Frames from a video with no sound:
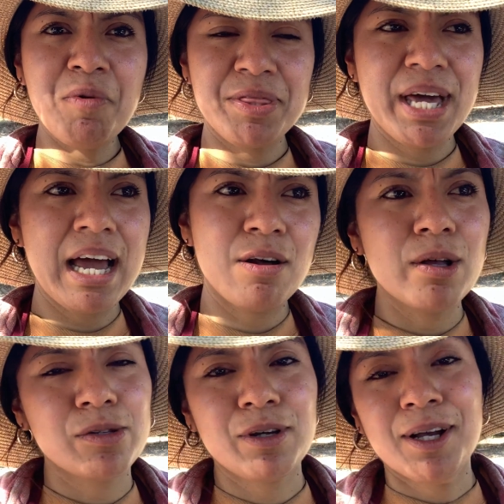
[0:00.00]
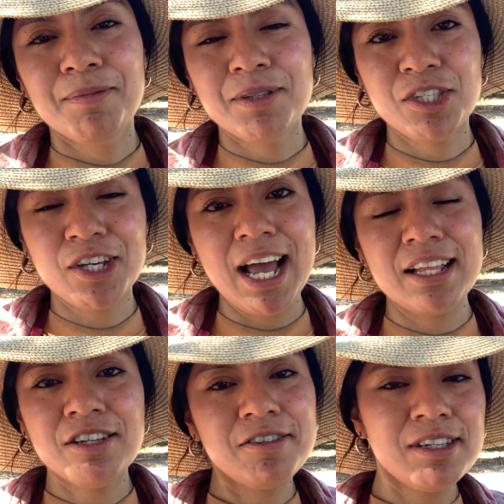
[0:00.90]
with that also comes
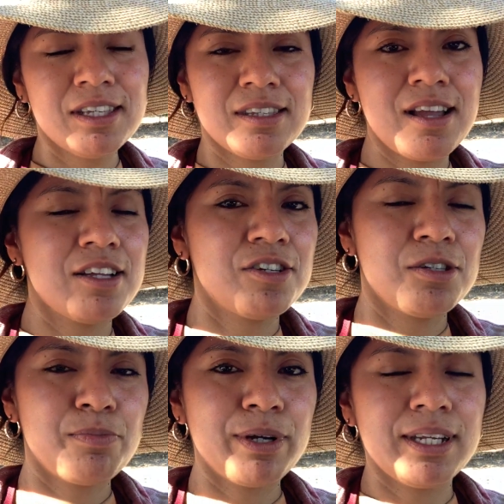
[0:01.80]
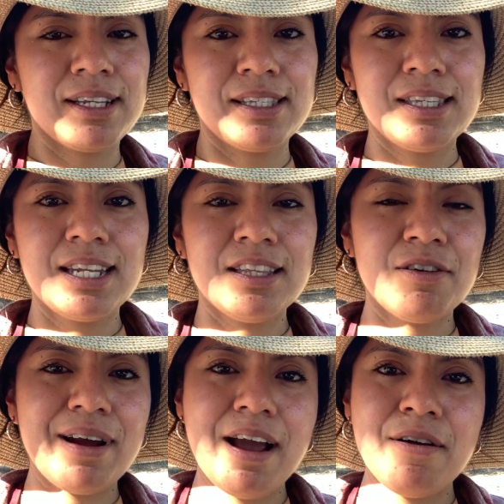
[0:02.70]
challenges. It's not just putting a seed in the
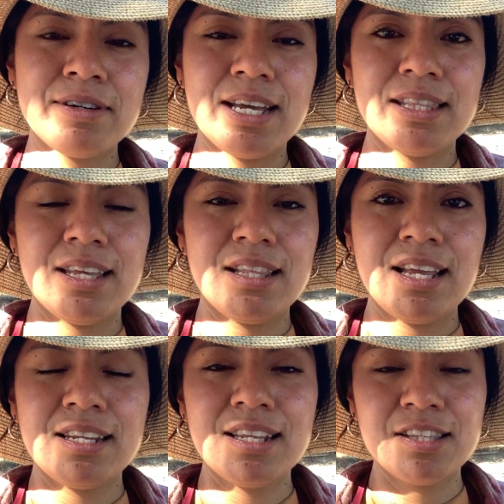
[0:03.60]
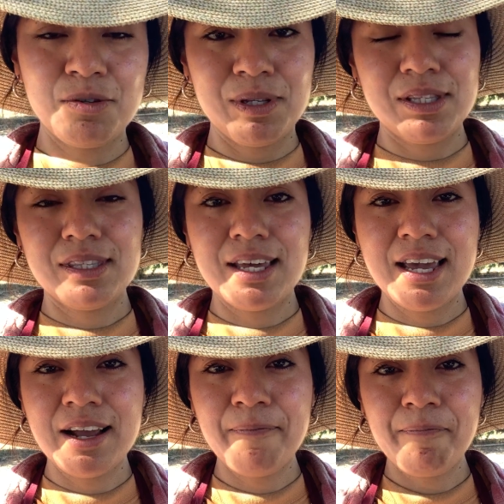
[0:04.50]
ground and then letting it do its
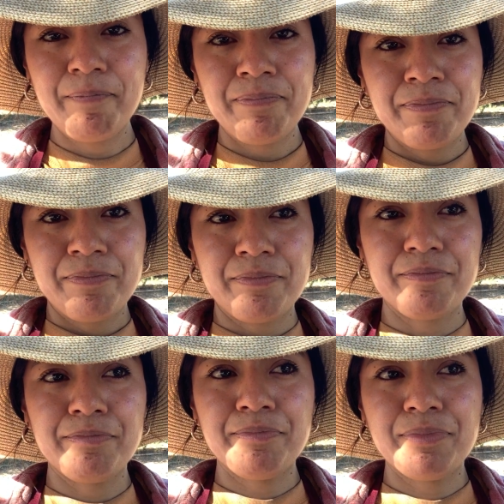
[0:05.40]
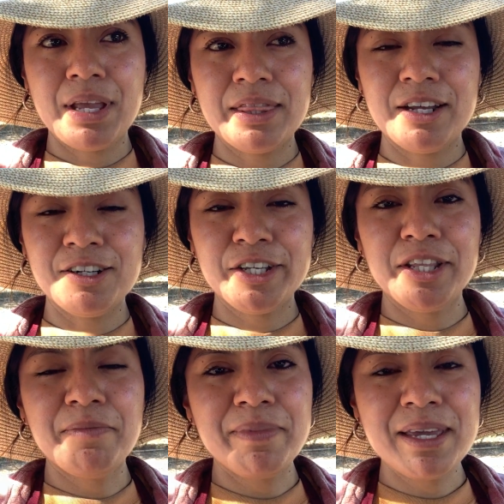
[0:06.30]
thing. There's
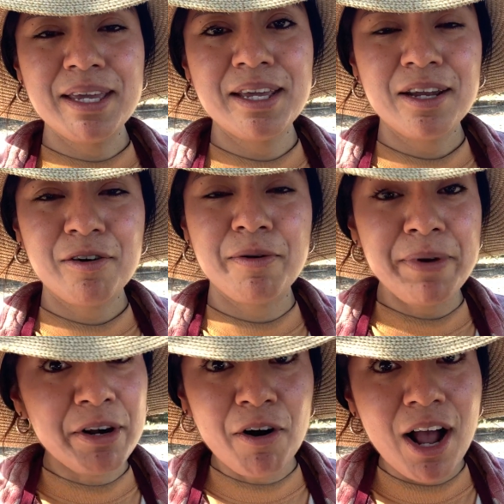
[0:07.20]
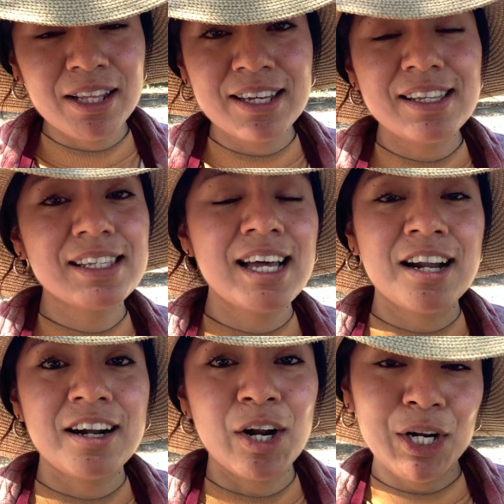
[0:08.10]
gonna be creepy crawlies
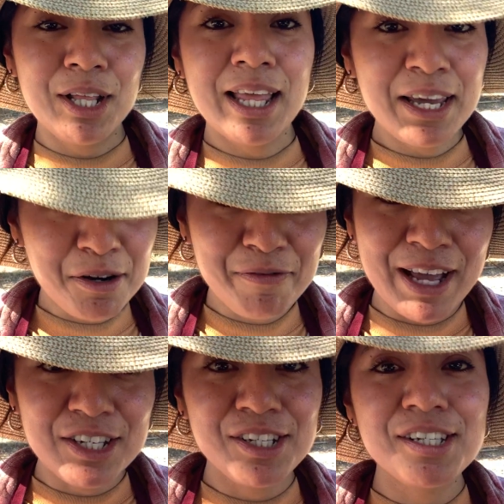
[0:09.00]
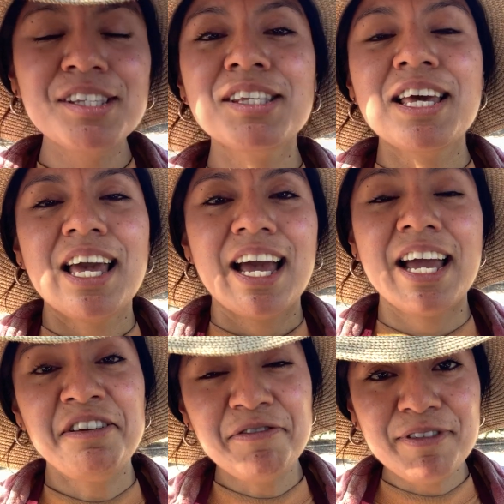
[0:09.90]
that are gonna like your veggies
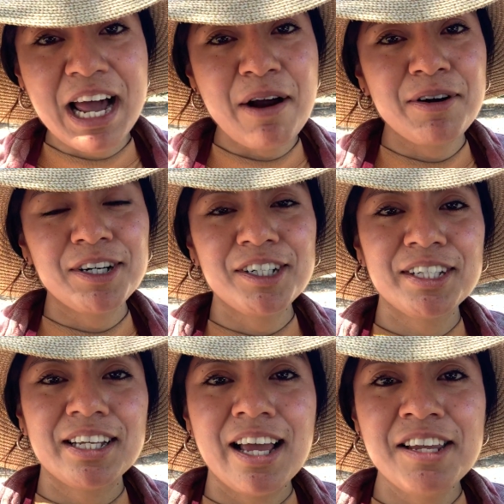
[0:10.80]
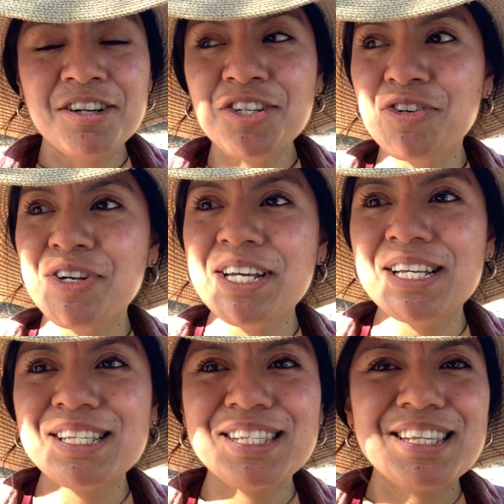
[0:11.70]
and your flowers and your trees.